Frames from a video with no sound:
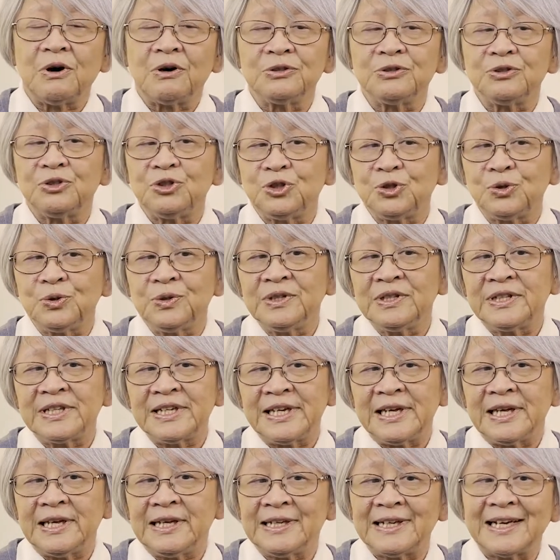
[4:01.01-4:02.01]
on June
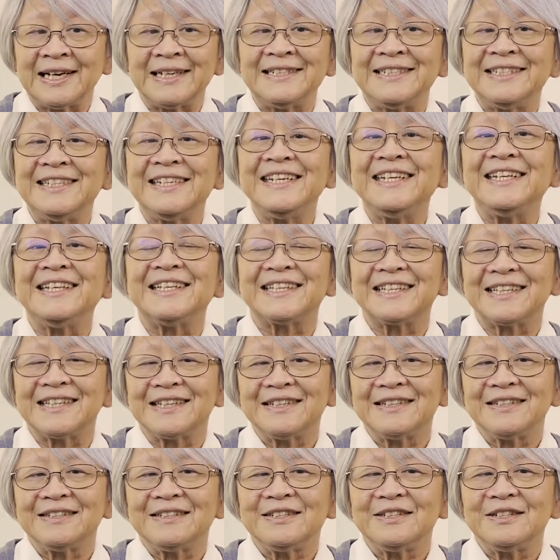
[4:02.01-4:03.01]
the 19th.
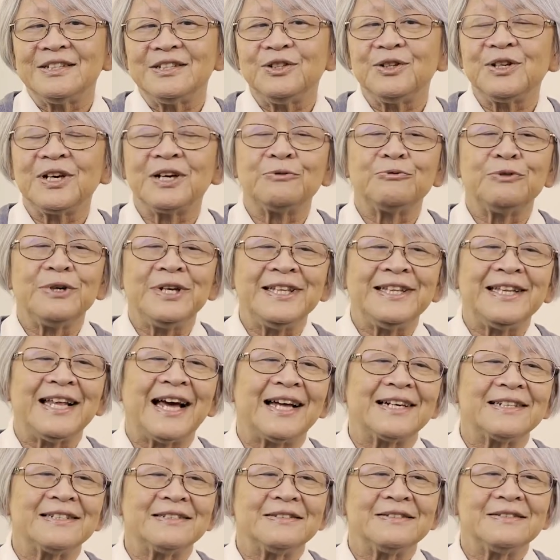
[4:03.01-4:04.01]
You can read
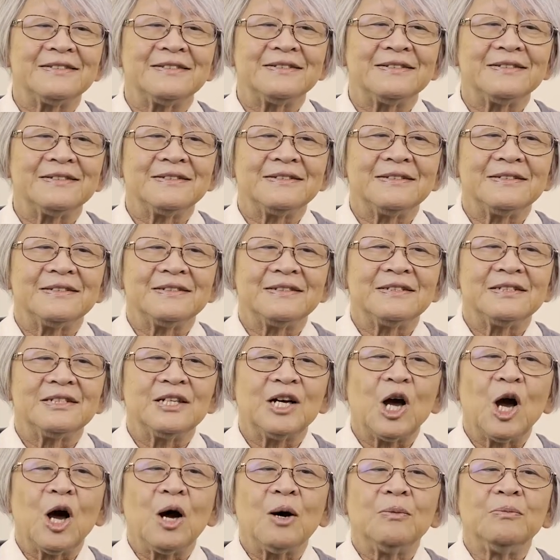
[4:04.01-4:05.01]
that.
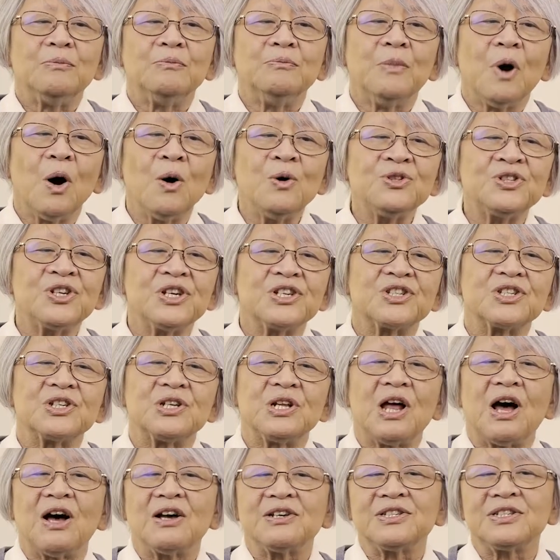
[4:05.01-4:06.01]
Moses
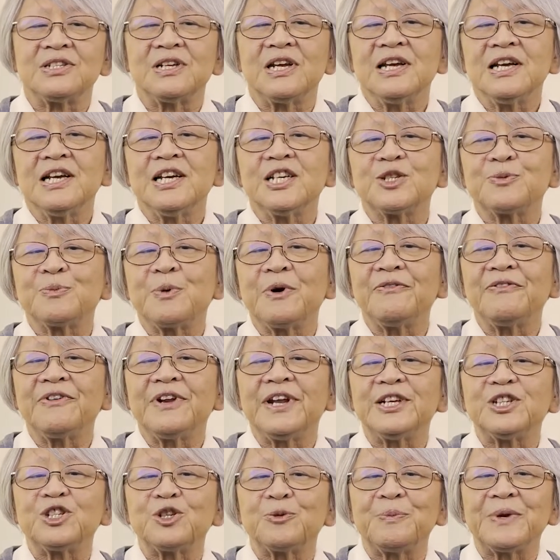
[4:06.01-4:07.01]
lost his
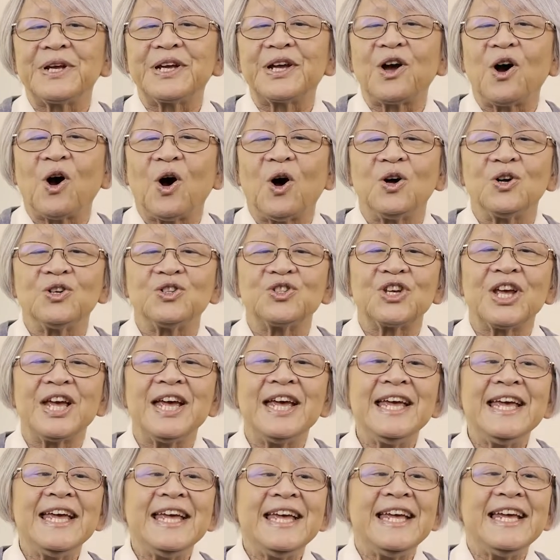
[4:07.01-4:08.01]
privilege because
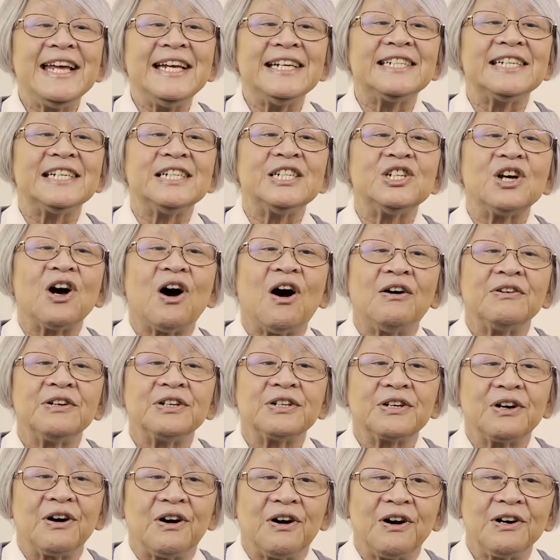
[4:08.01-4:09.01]
he didn't
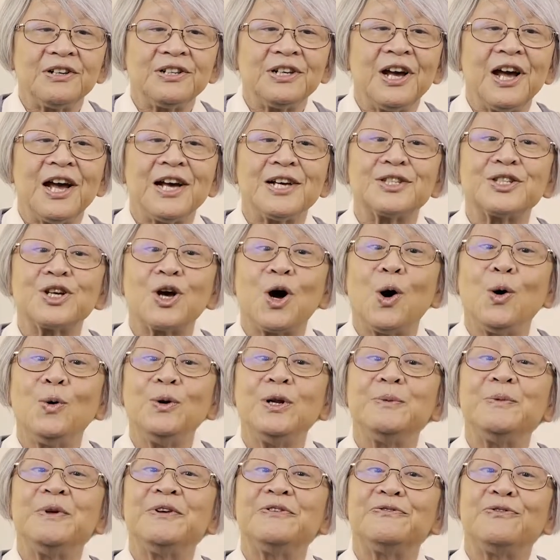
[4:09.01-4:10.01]
honor God as
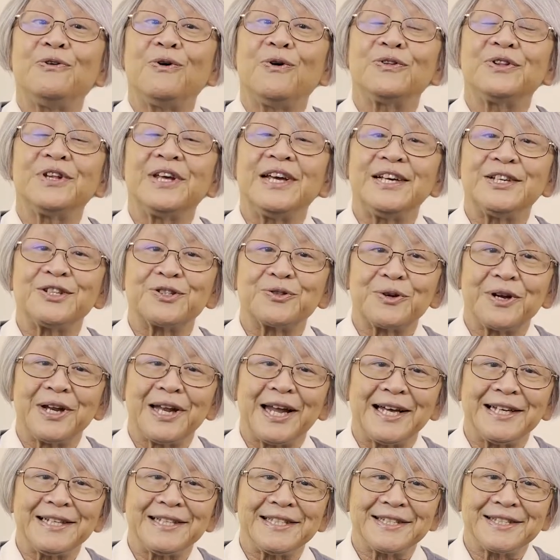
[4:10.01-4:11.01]
holy before the
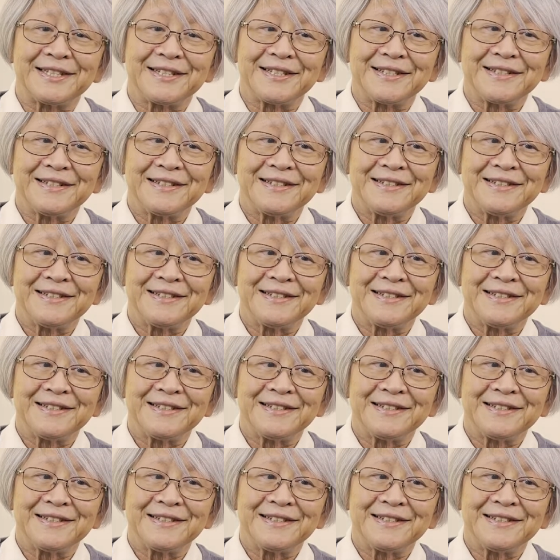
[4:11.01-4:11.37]
Israelites.